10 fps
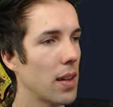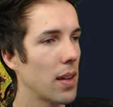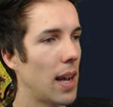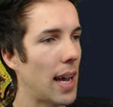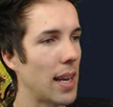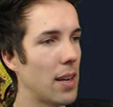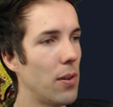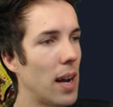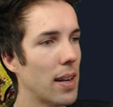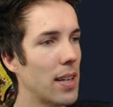Added new
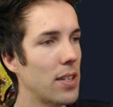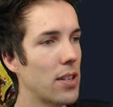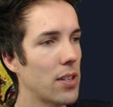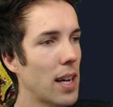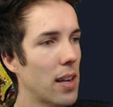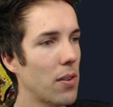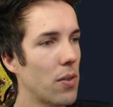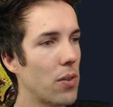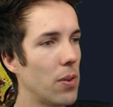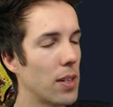hotkeys to cycle
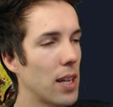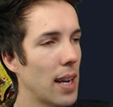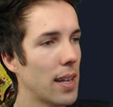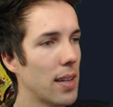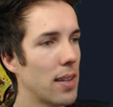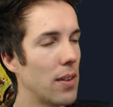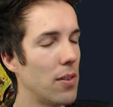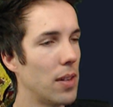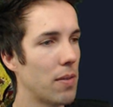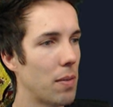through and select all
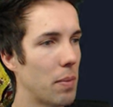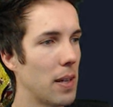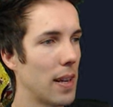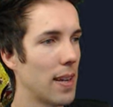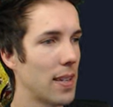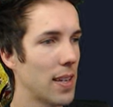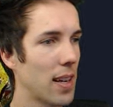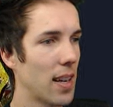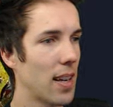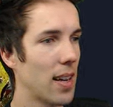different buildings.
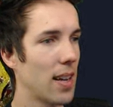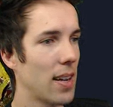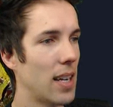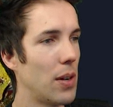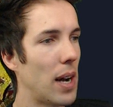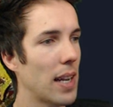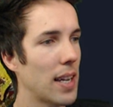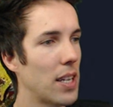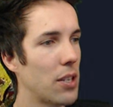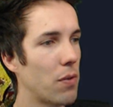New
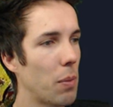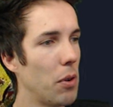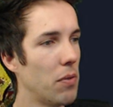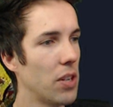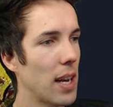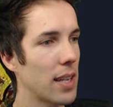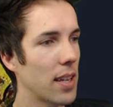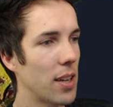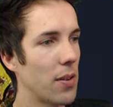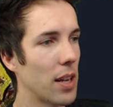hotkeys to remove
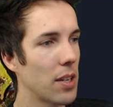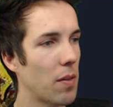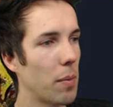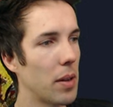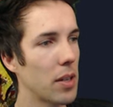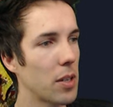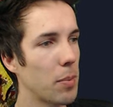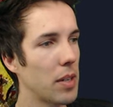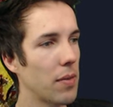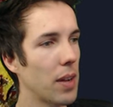selected units from a
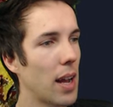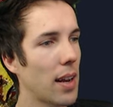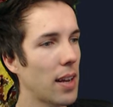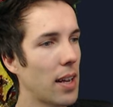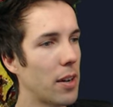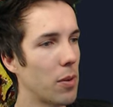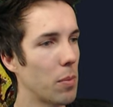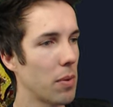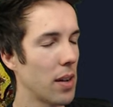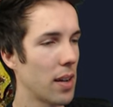specific hotkey
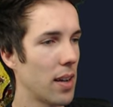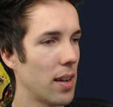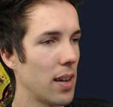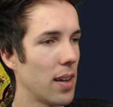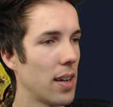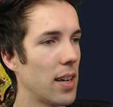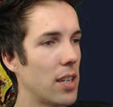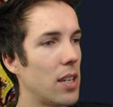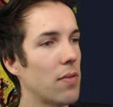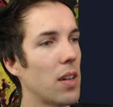group.
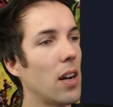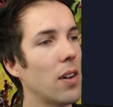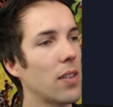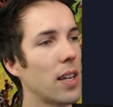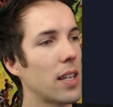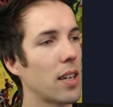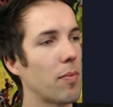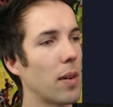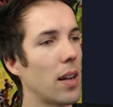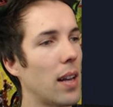Shift and Alt keys have
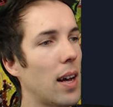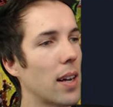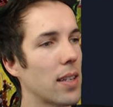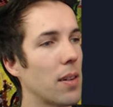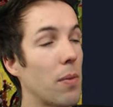been unlocked.